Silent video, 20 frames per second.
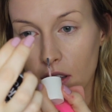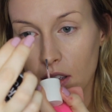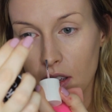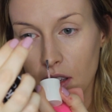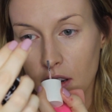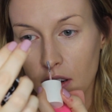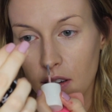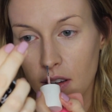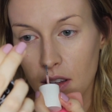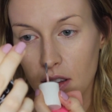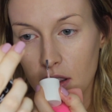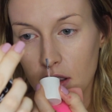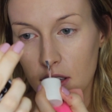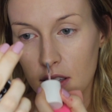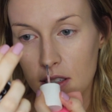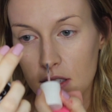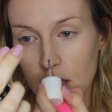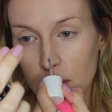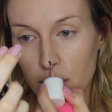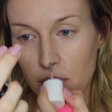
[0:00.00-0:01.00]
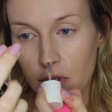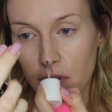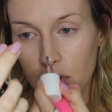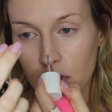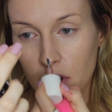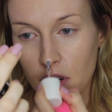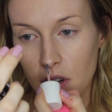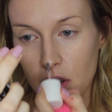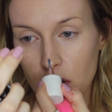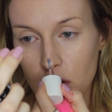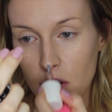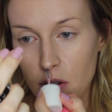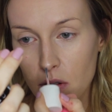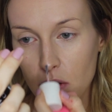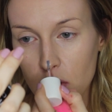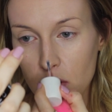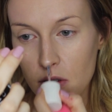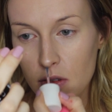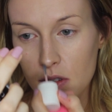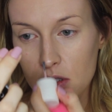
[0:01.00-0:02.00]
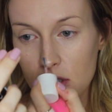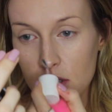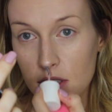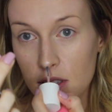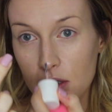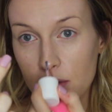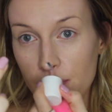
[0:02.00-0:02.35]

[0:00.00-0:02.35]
and on the tip of our nose,